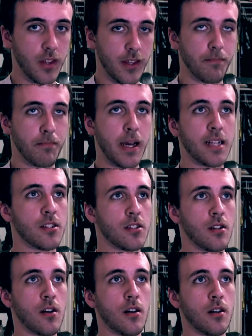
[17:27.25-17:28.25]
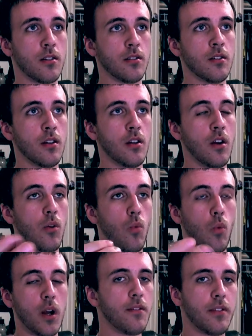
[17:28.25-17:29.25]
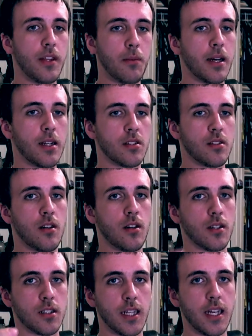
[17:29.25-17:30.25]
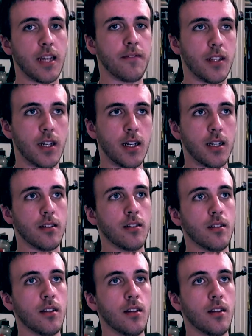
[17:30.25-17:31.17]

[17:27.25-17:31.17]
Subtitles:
the best song, one of the best songs they have done